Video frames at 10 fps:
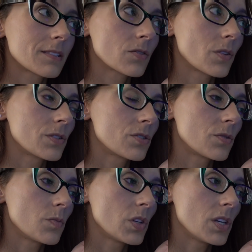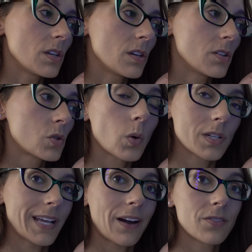is going to be
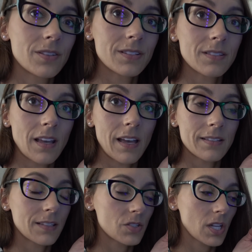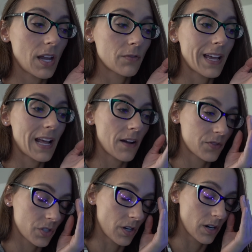torn down essentially right
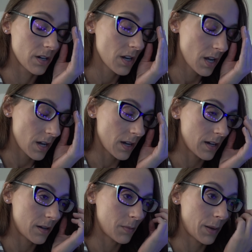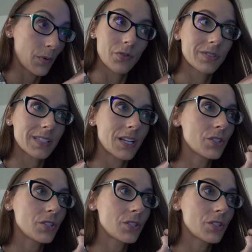after I posted on